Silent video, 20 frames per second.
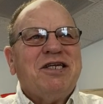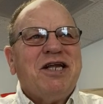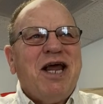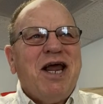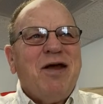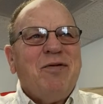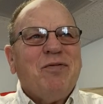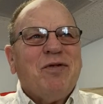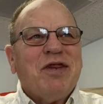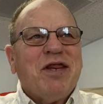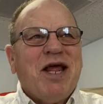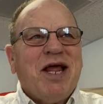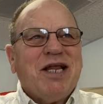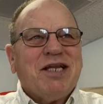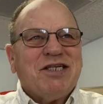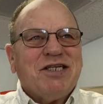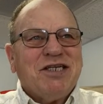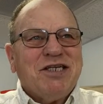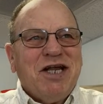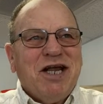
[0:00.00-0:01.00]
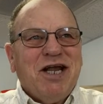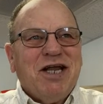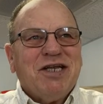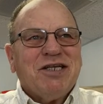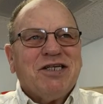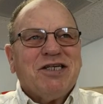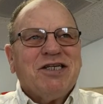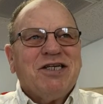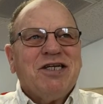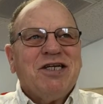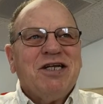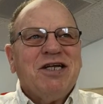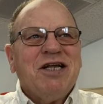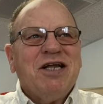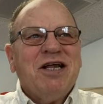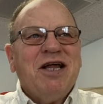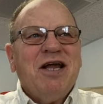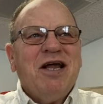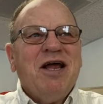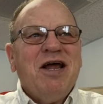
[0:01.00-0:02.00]
tame in that sense.
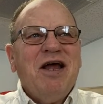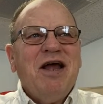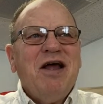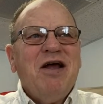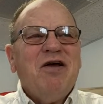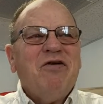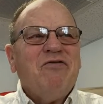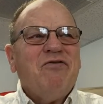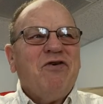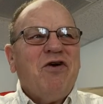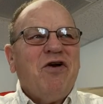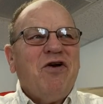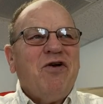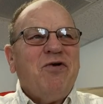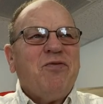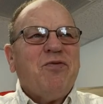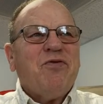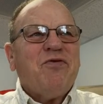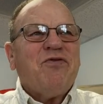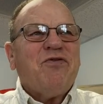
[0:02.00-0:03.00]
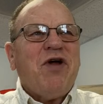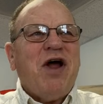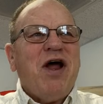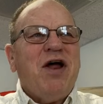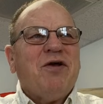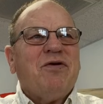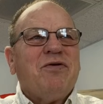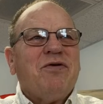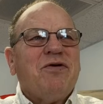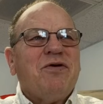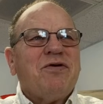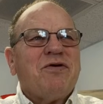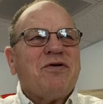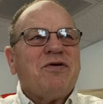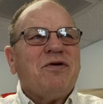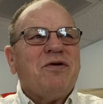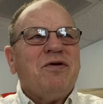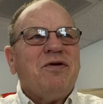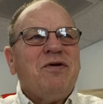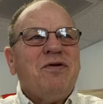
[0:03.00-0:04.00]
Very profound
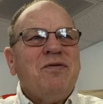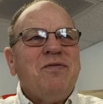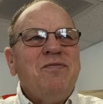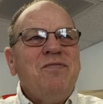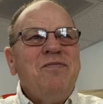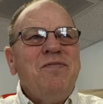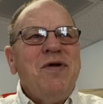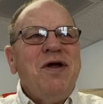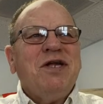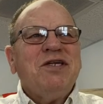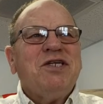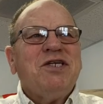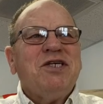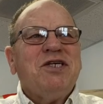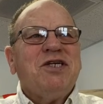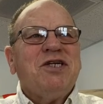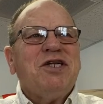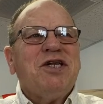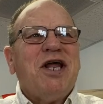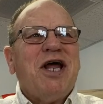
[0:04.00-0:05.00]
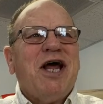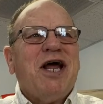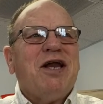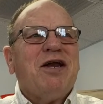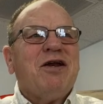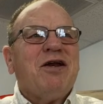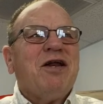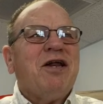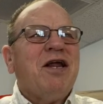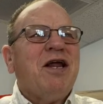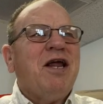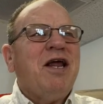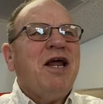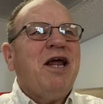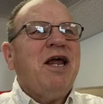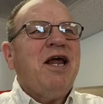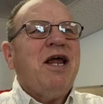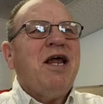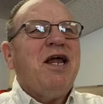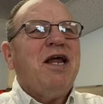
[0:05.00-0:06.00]
message in that.
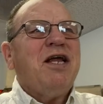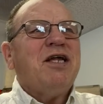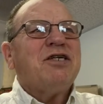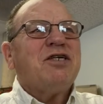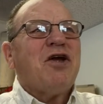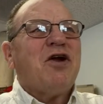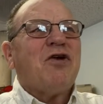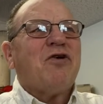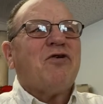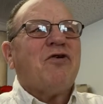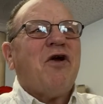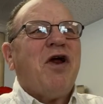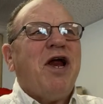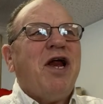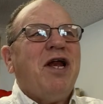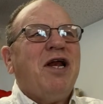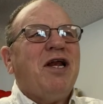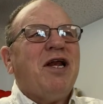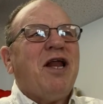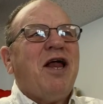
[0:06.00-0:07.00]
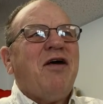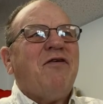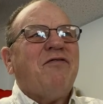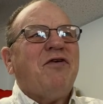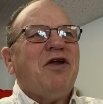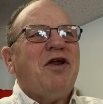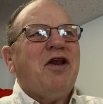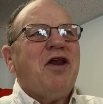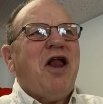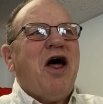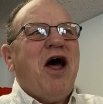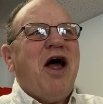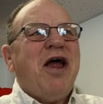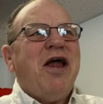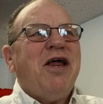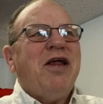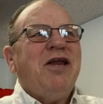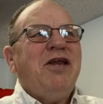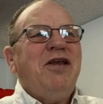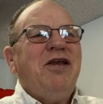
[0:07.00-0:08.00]
He's our great loving
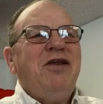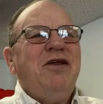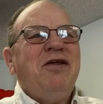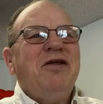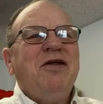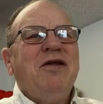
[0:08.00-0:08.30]
lion,